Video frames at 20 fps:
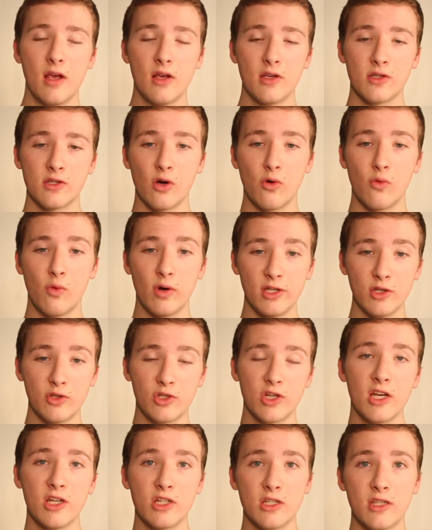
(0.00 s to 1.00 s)
So when you
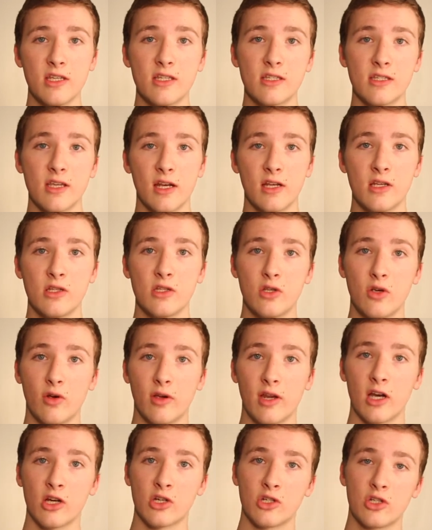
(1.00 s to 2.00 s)
change these settings, you
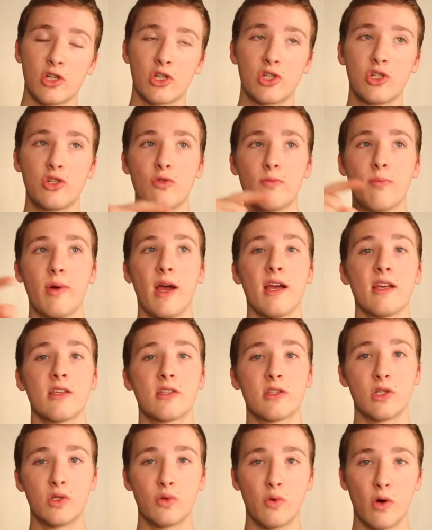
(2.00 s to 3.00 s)
can actually shoot
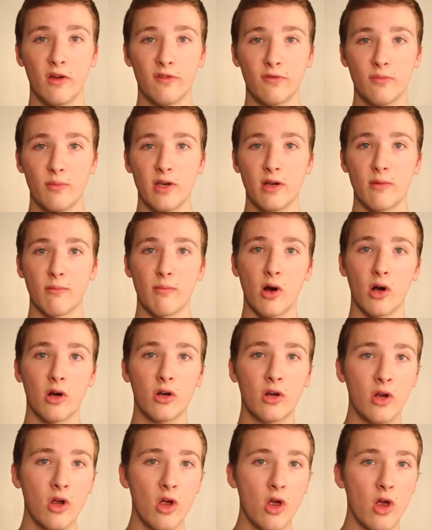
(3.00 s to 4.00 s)
past the 12-minute
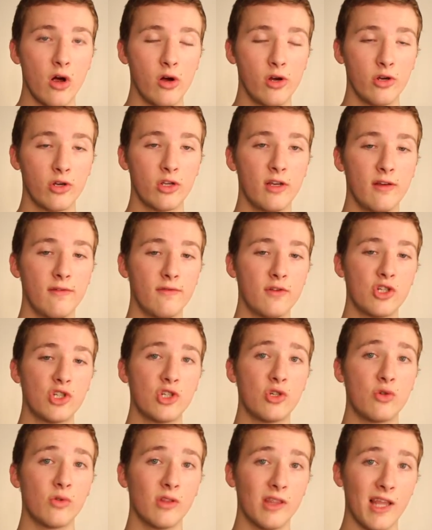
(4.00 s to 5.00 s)
mark, or you could even
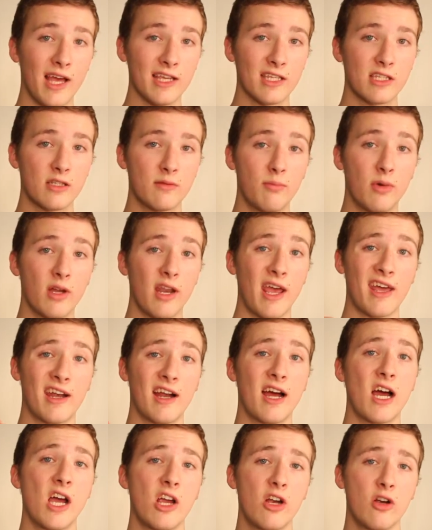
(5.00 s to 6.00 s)
shoot less, but at a
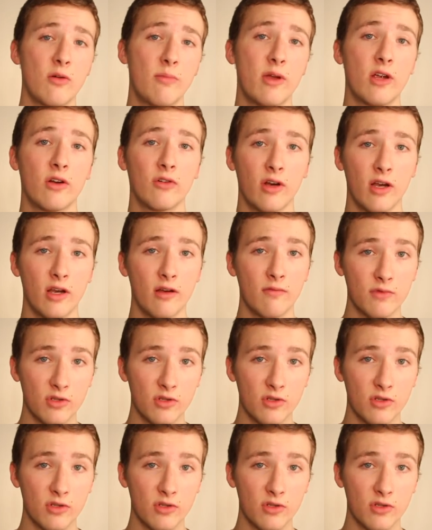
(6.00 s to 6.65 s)
higher bit rate.